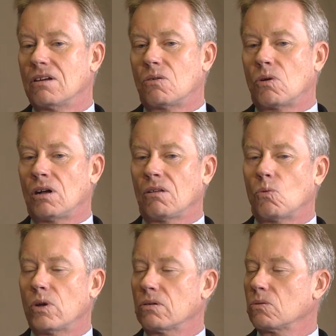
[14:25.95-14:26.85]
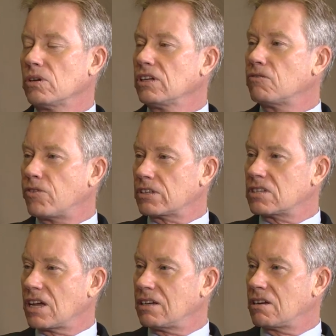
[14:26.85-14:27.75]
Well, we were really
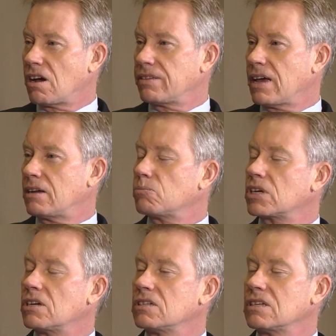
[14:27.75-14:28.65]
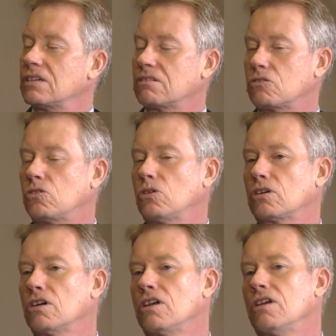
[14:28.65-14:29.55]
fixated on that because it
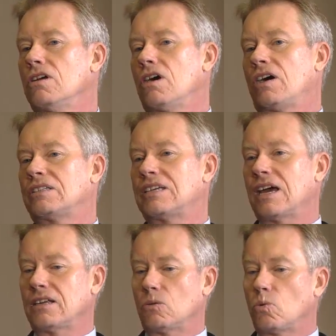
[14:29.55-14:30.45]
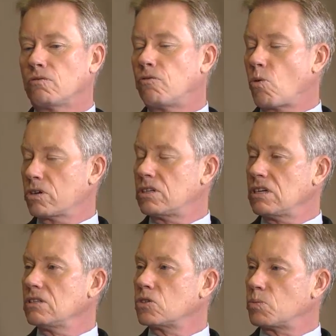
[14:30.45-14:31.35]
took a tenant with
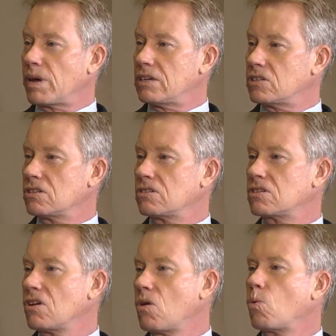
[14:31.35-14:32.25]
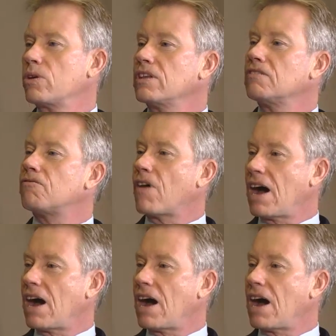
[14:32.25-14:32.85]
14 spaces within